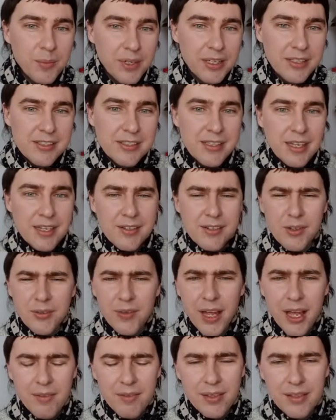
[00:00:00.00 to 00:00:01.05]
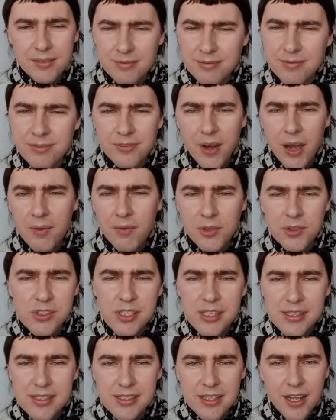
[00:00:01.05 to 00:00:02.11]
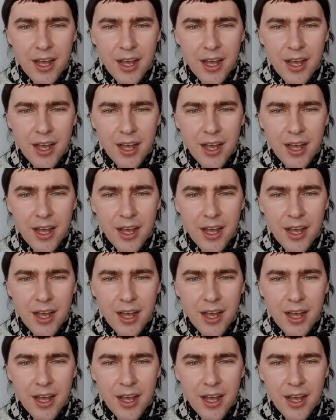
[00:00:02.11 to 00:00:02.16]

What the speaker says: but instead of having 5 or 6